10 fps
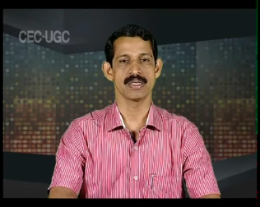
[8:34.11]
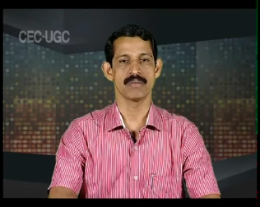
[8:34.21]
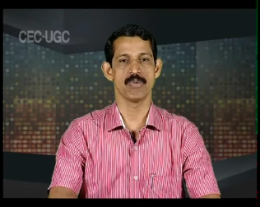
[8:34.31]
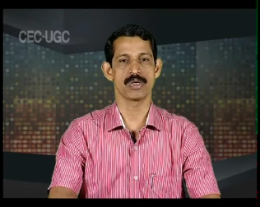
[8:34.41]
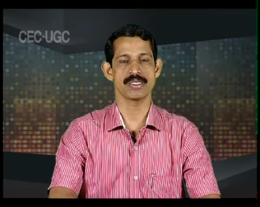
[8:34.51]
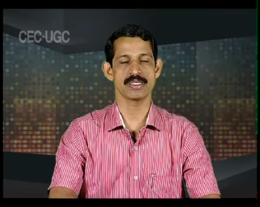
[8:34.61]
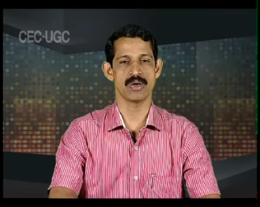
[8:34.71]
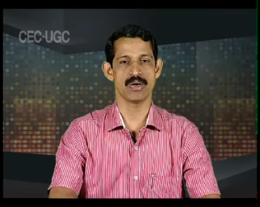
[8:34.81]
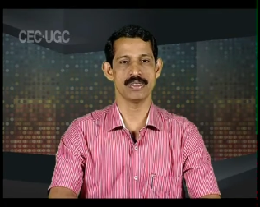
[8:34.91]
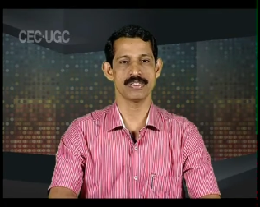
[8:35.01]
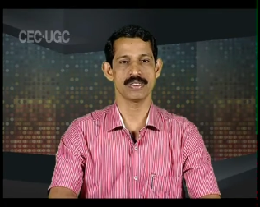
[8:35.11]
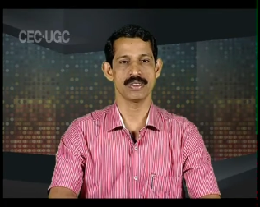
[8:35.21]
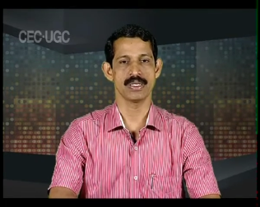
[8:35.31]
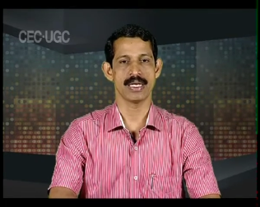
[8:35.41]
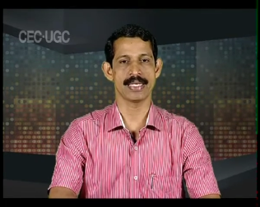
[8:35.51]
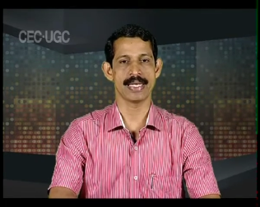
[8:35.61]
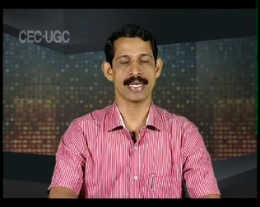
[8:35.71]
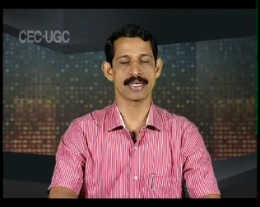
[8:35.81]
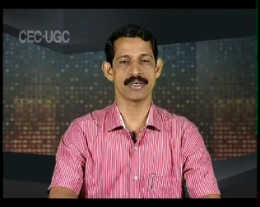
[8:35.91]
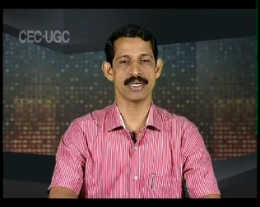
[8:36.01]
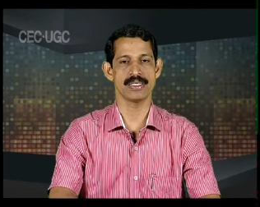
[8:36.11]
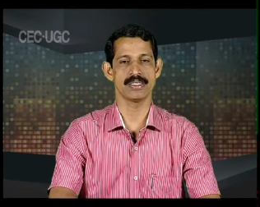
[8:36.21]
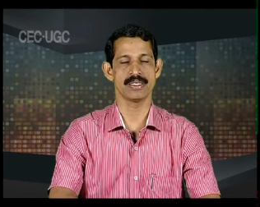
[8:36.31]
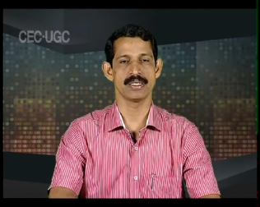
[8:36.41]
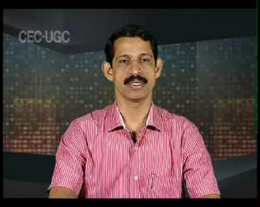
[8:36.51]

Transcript: bookish knowledge and encouraged